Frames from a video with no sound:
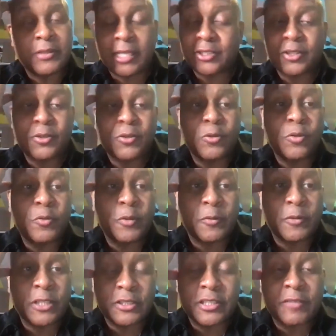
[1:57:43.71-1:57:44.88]
That's cool. We'll
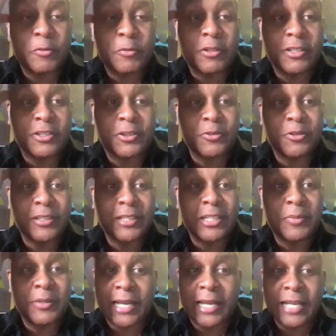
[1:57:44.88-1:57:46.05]
get to everyone else sooner or later,
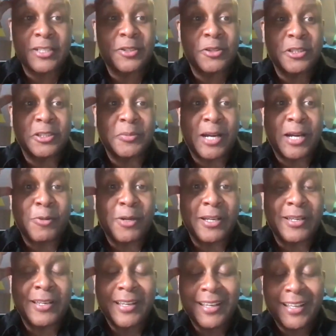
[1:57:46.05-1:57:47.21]
but I had to do this my
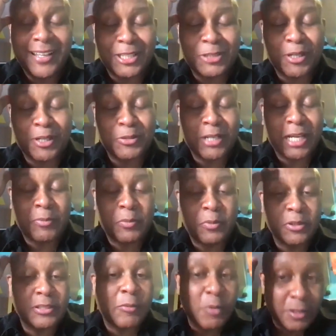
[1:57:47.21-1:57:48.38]
way. That's why it's with Apple
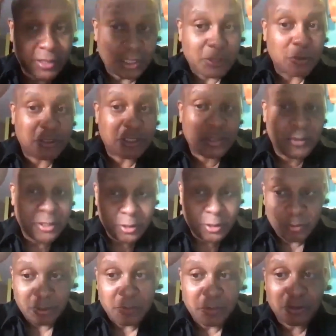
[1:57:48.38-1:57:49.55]
Books. And I want to thank you, Tim, and the New
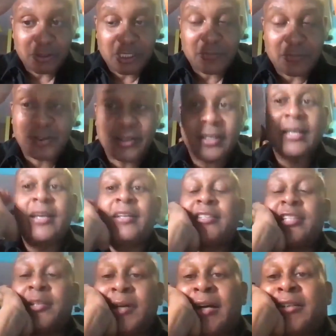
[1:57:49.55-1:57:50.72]
York Rican Post Cafe.
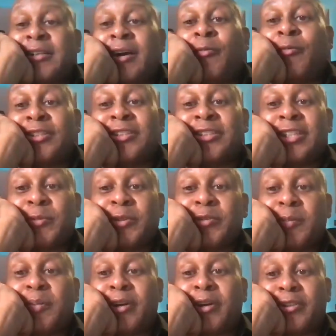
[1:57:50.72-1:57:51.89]
Tim, I want to suggest we do
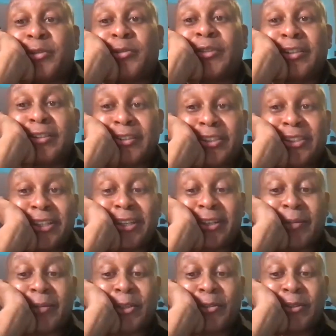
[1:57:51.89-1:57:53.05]
a part 2 later this year.
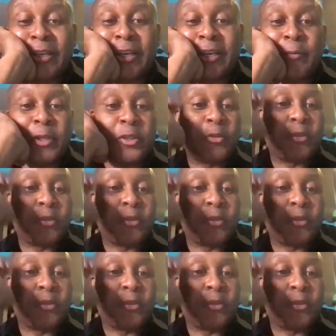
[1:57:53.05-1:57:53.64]
Can we do that? And we can do it.